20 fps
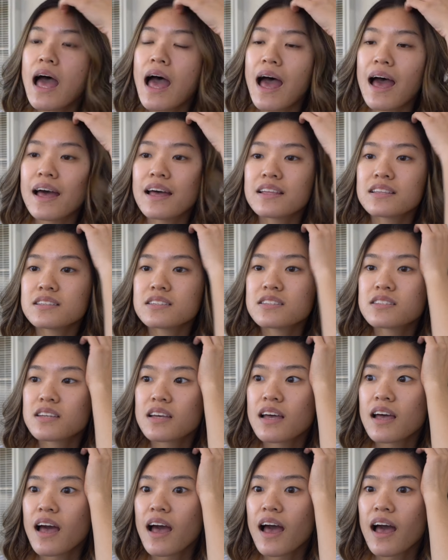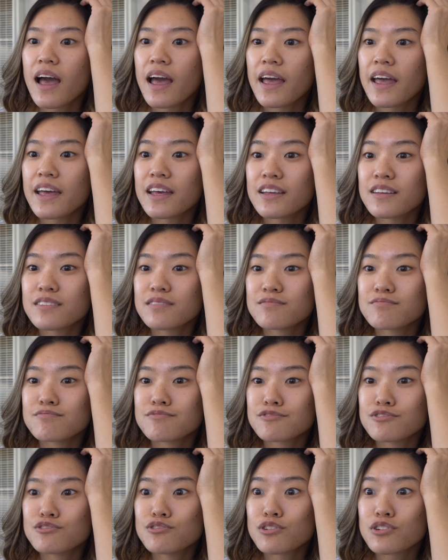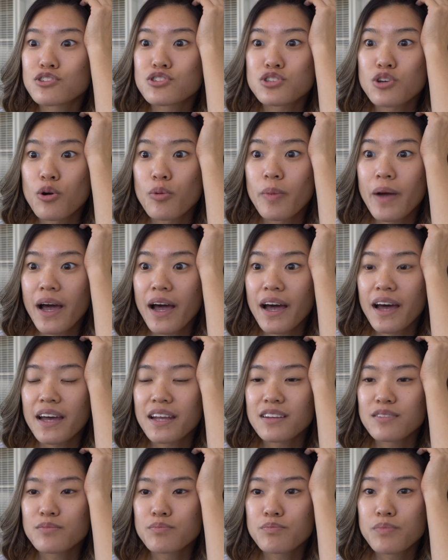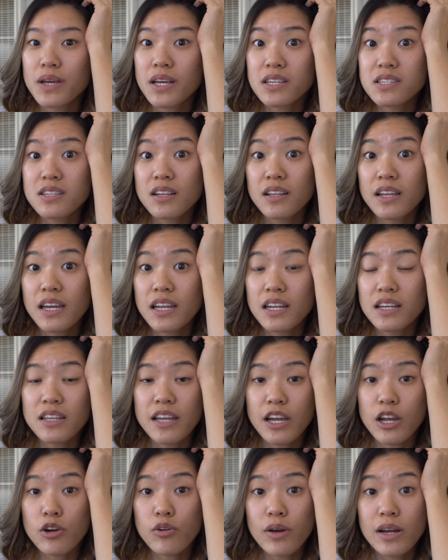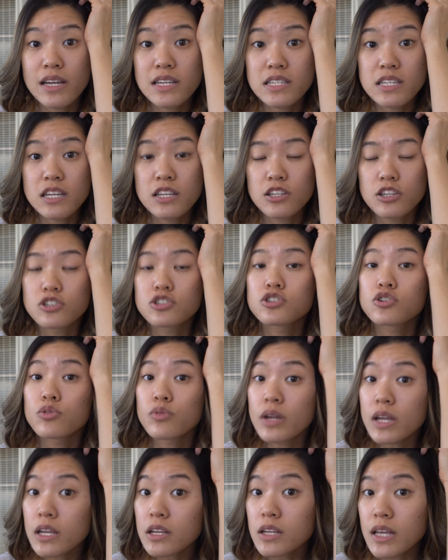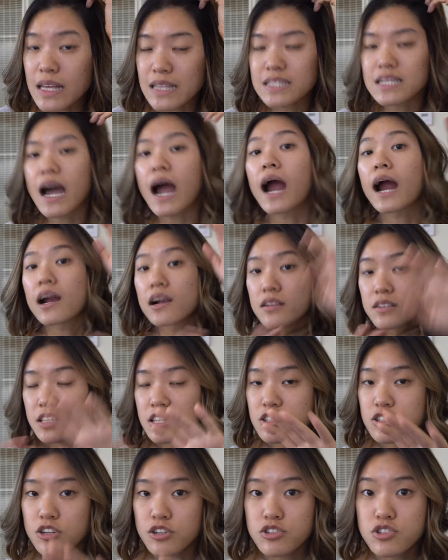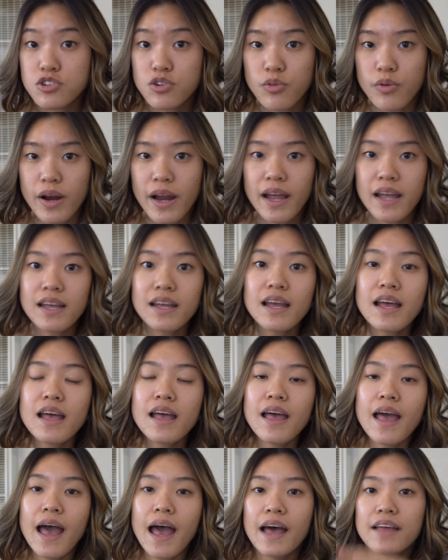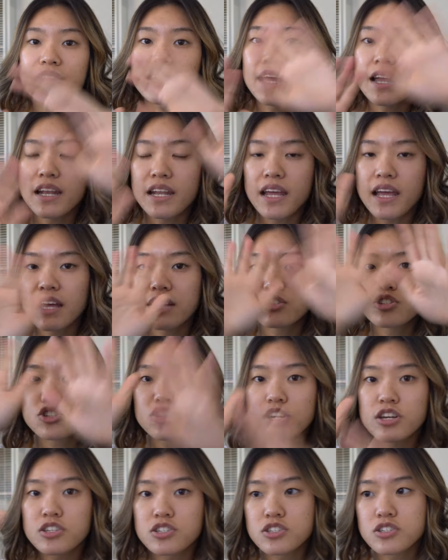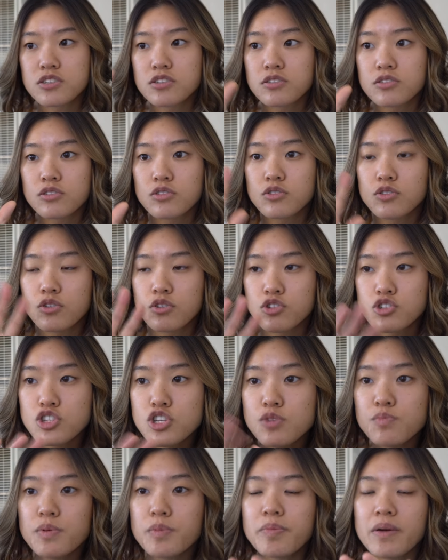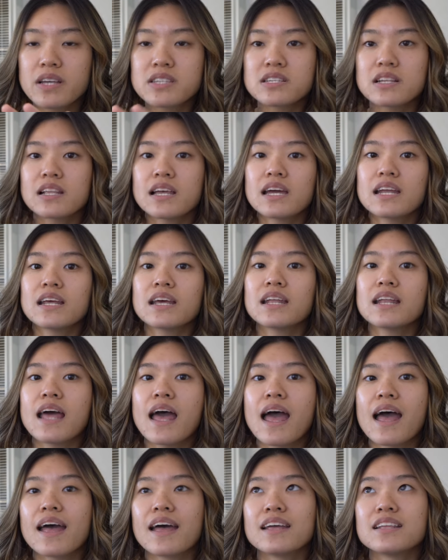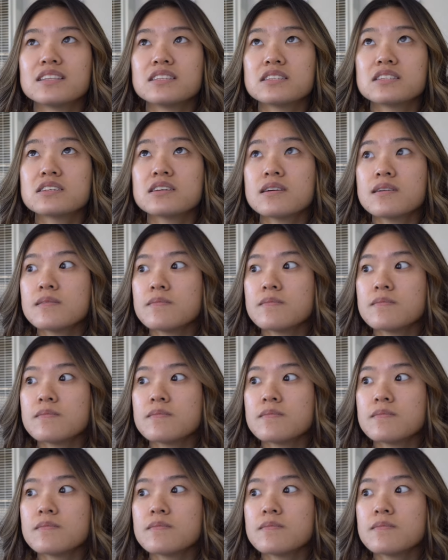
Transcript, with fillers: and it looks so bad, pixelated like crazy. The screen entirely turns gray, and then it's just super pixelated. And